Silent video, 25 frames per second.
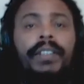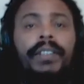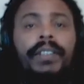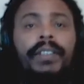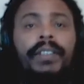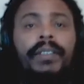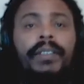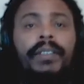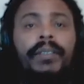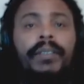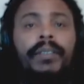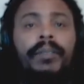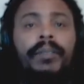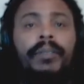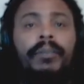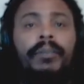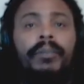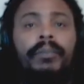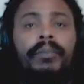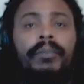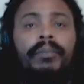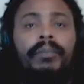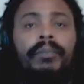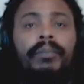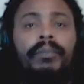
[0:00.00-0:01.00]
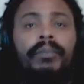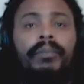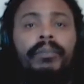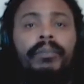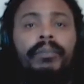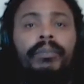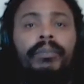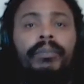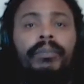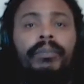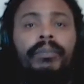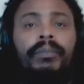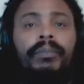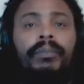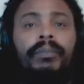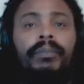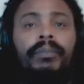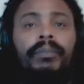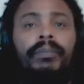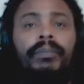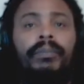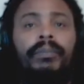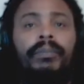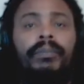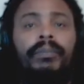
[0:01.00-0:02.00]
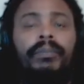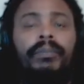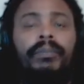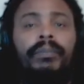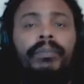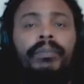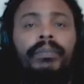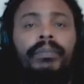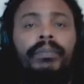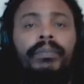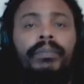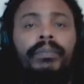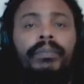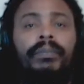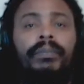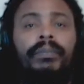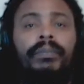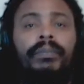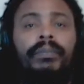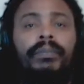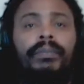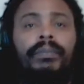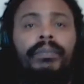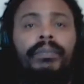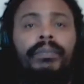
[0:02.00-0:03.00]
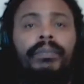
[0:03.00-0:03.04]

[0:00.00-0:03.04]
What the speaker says: No one is speaking in this clip.